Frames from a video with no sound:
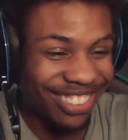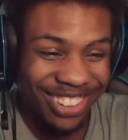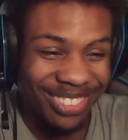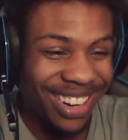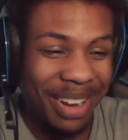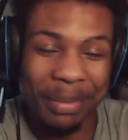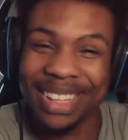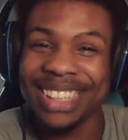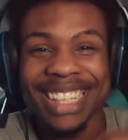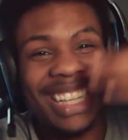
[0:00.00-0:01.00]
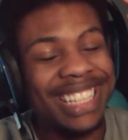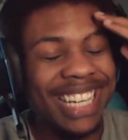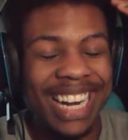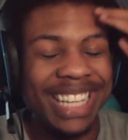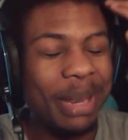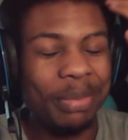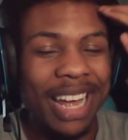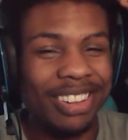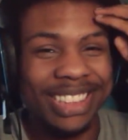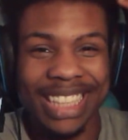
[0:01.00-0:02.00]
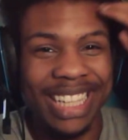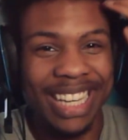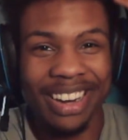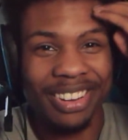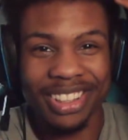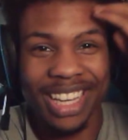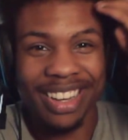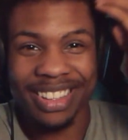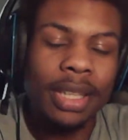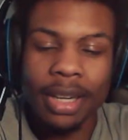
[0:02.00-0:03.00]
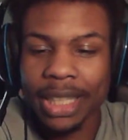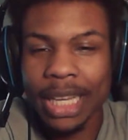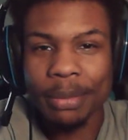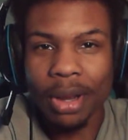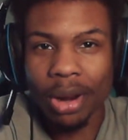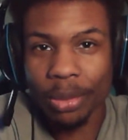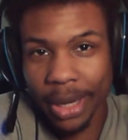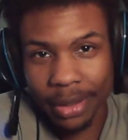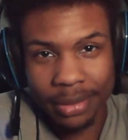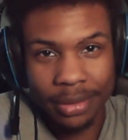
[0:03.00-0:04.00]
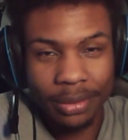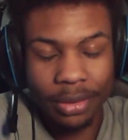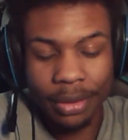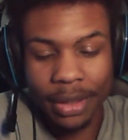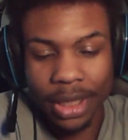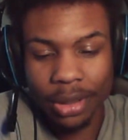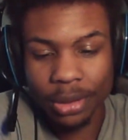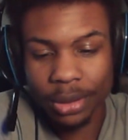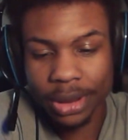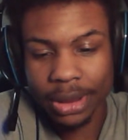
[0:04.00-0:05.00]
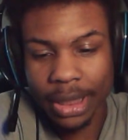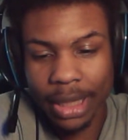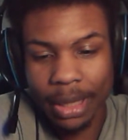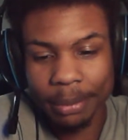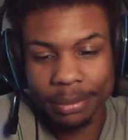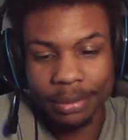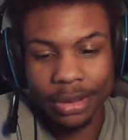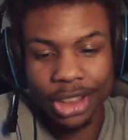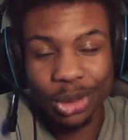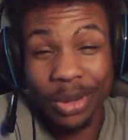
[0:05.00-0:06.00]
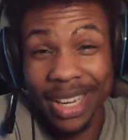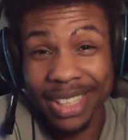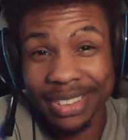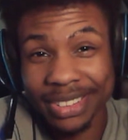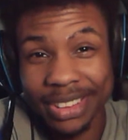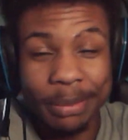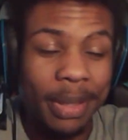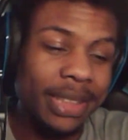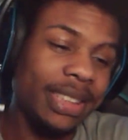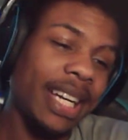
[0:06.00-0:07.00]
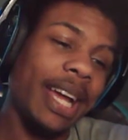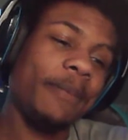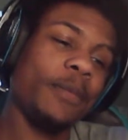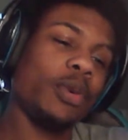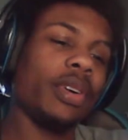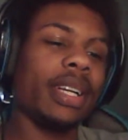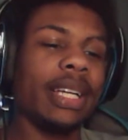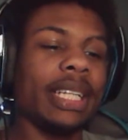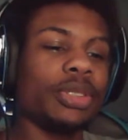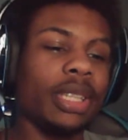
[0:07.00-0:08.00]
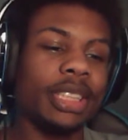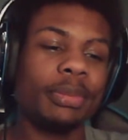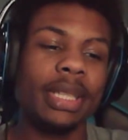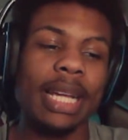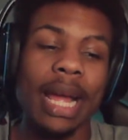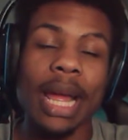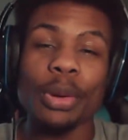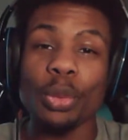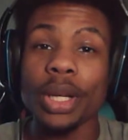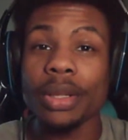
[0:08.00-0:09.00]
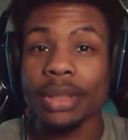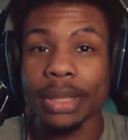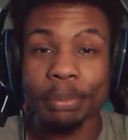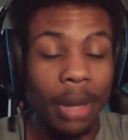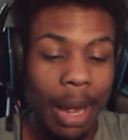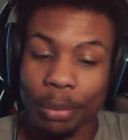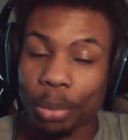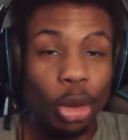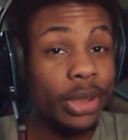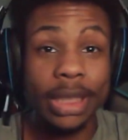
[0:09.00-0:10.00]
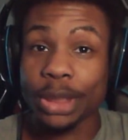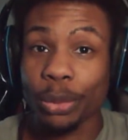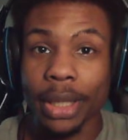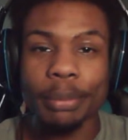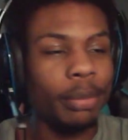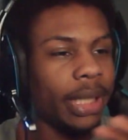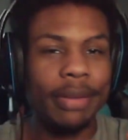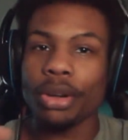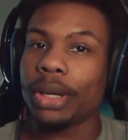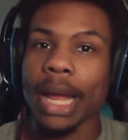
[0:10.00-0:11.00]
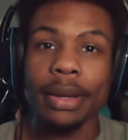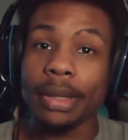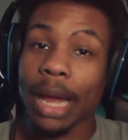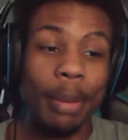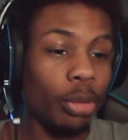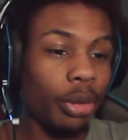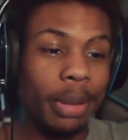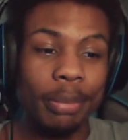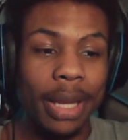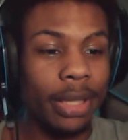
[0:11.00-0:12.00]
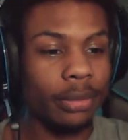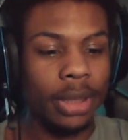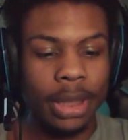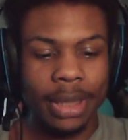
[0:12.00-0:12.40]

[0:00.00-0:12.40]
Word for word: I don't know why, but you got to keep doubts in there. Okay. Sorry to keep y'all waiting for the videos. I'm trying to make time for it, and trust me, I will. I'm posting this week. Believe it or not, I'm gonna be making